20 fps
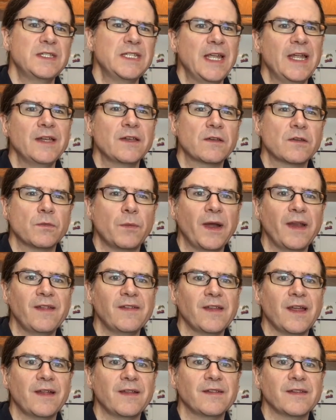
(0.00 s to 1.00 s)
10 to 20
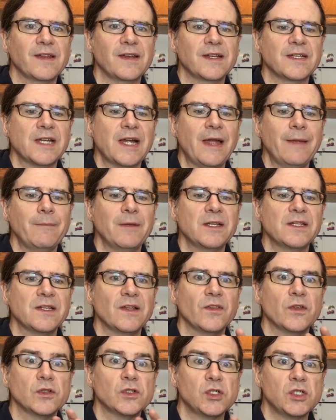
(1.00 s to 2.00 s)
seconds at a time
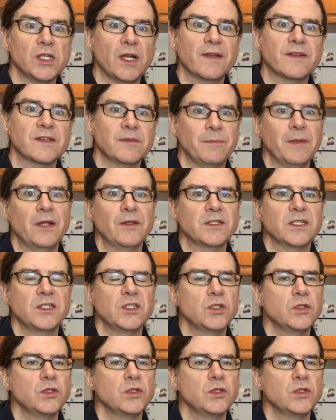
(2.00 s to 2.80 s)
until they're just melted.